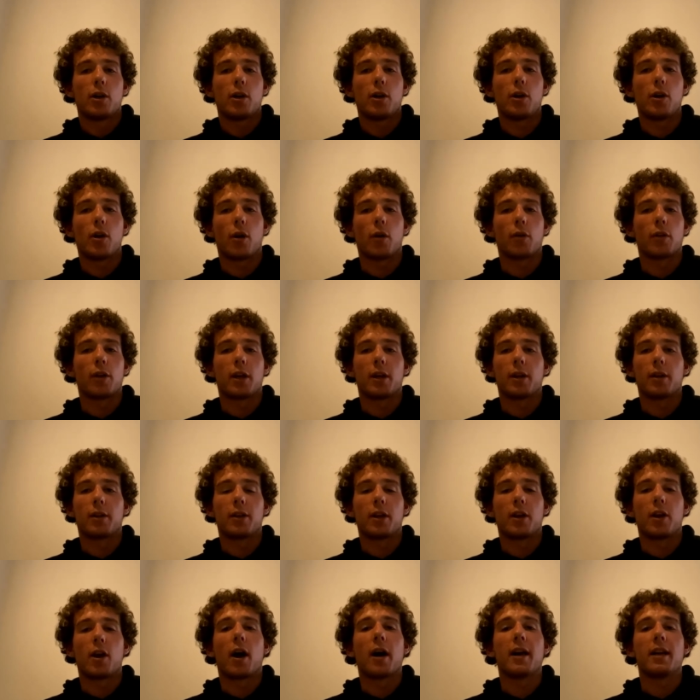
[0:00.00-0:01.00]
you know
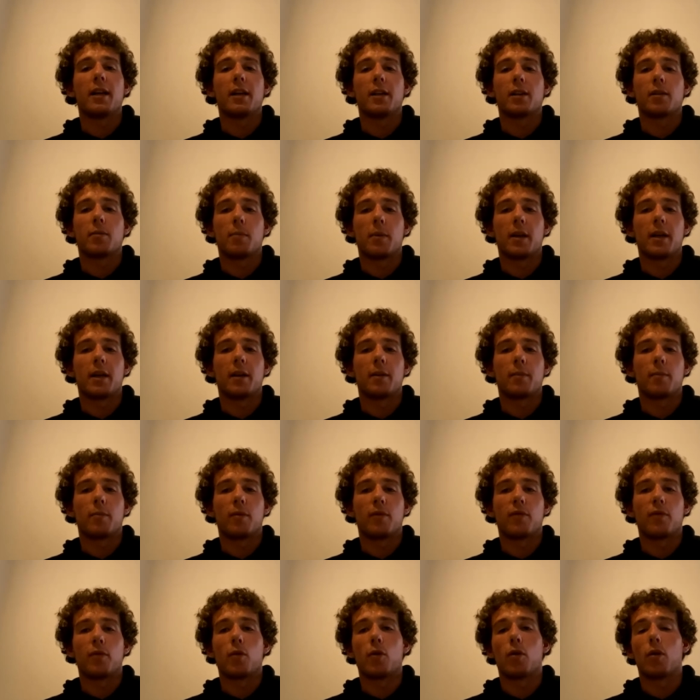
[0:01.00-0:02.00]
the the 90th minute
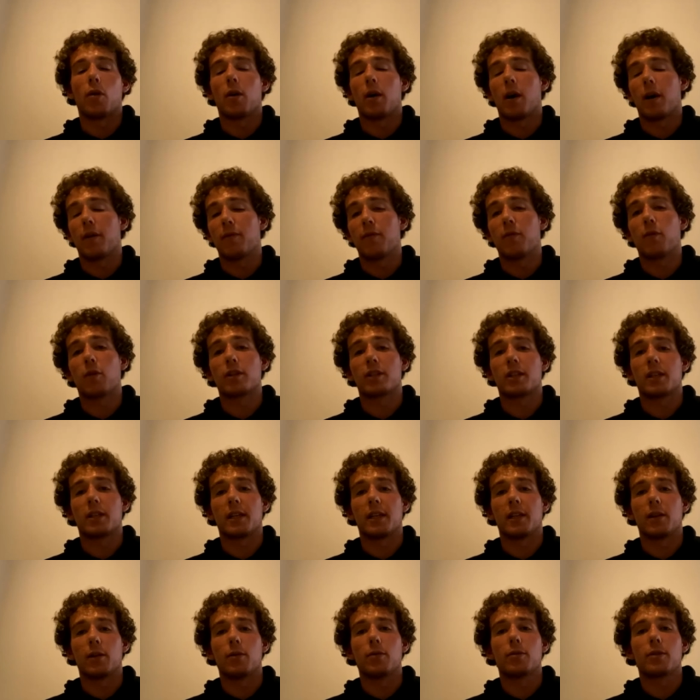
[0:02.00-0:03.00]
before
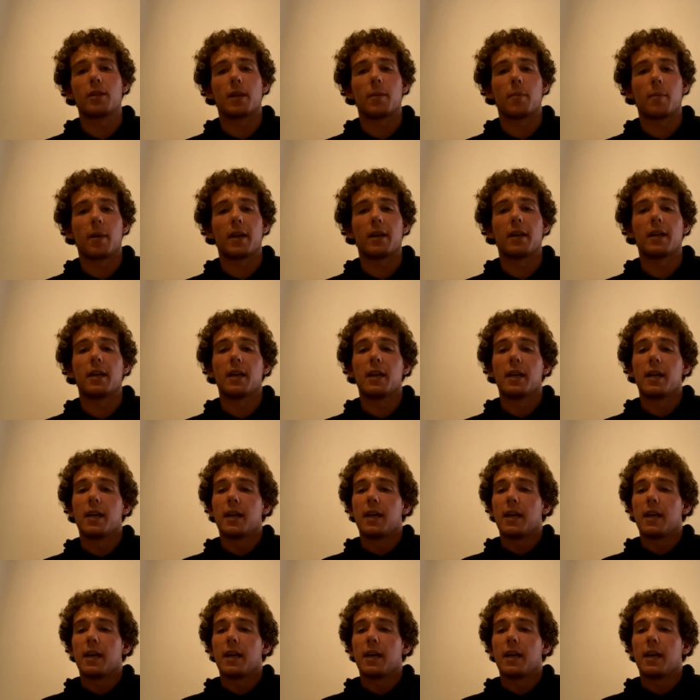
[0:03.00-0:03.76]
unfortunately losing, but